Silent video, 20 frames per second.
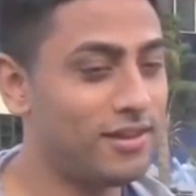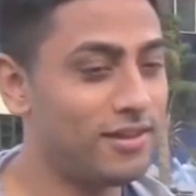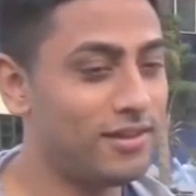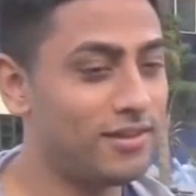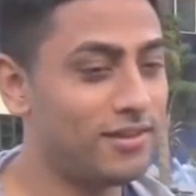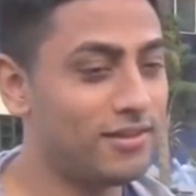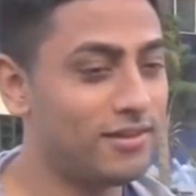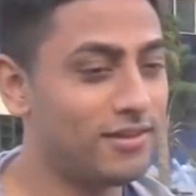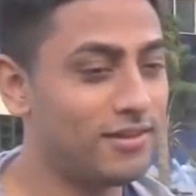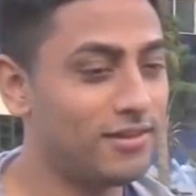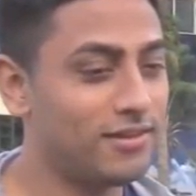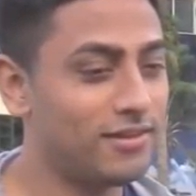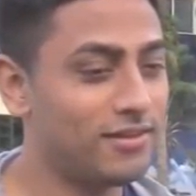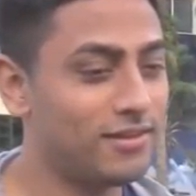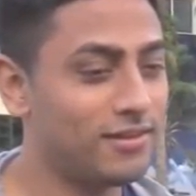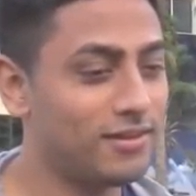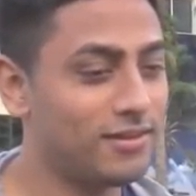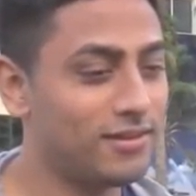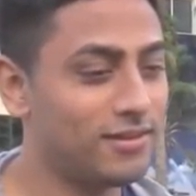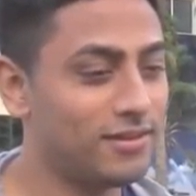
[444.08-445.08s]

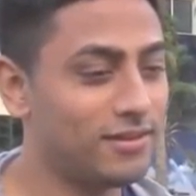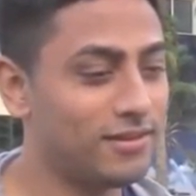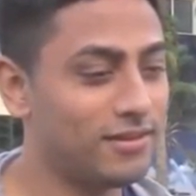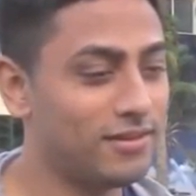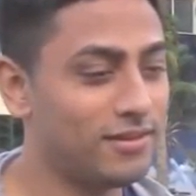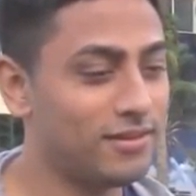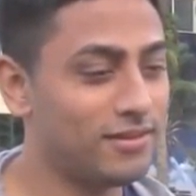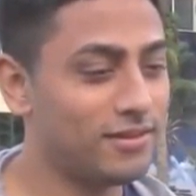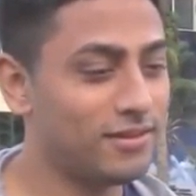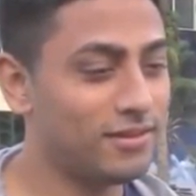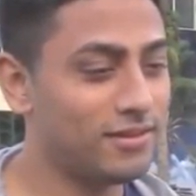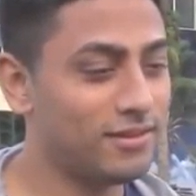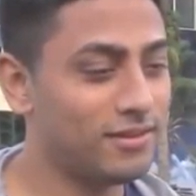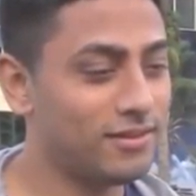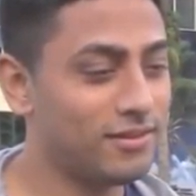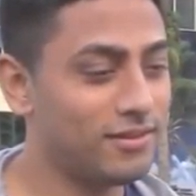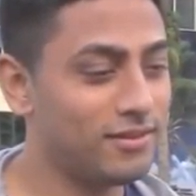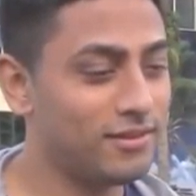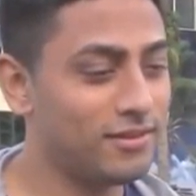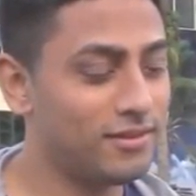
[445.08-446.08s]

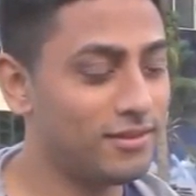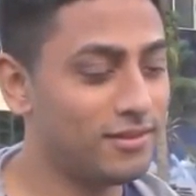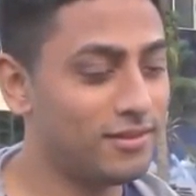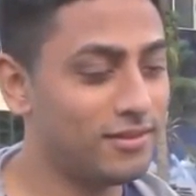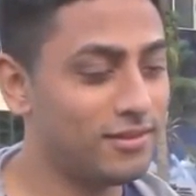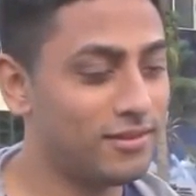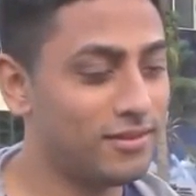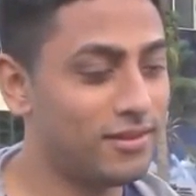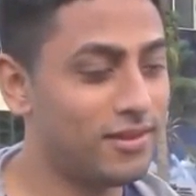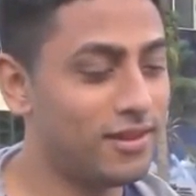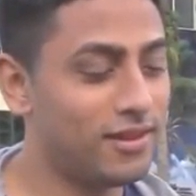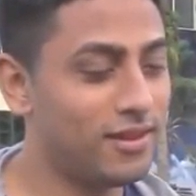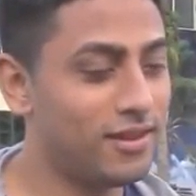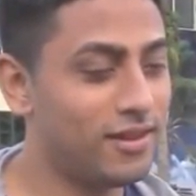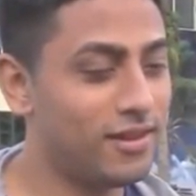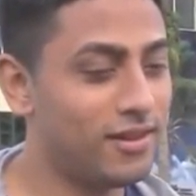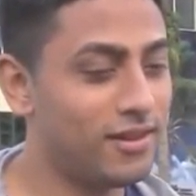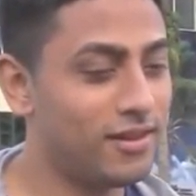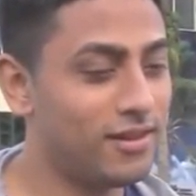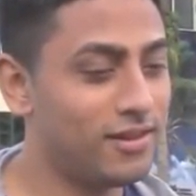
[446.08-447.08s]

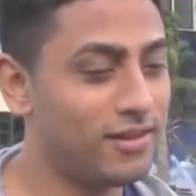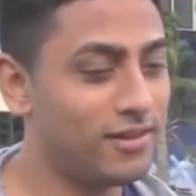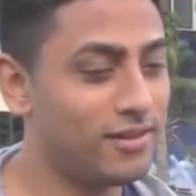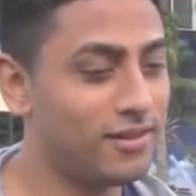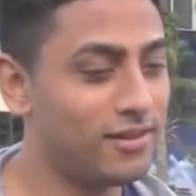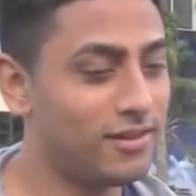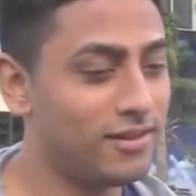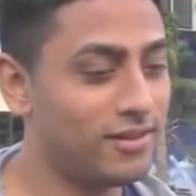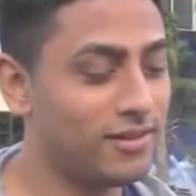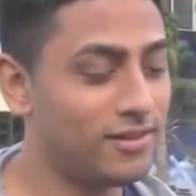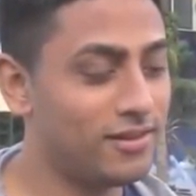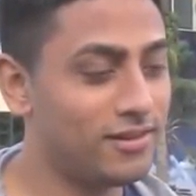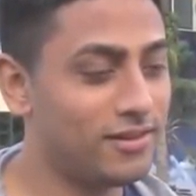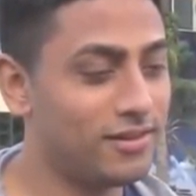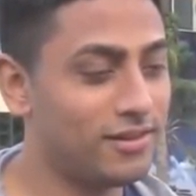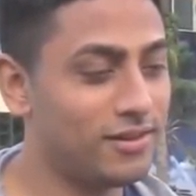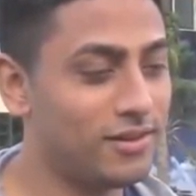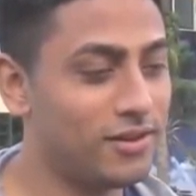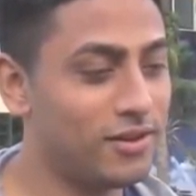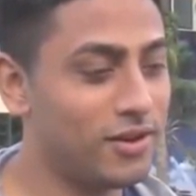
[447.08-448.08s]

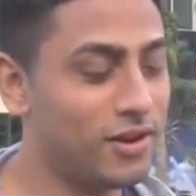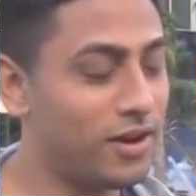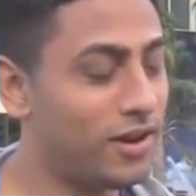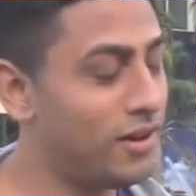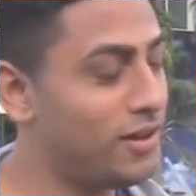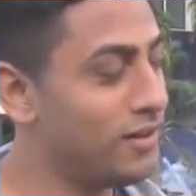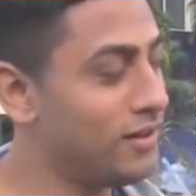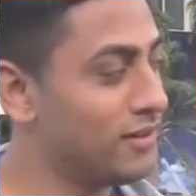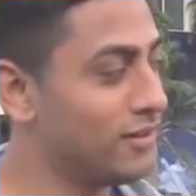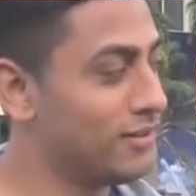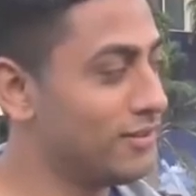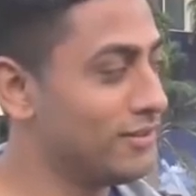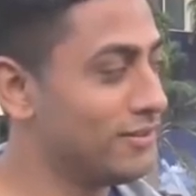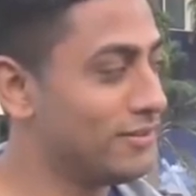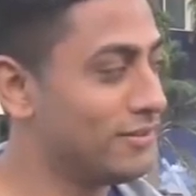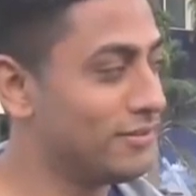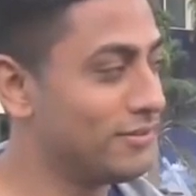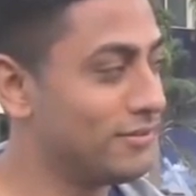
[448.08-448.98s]
No words are spoken by the person on screen.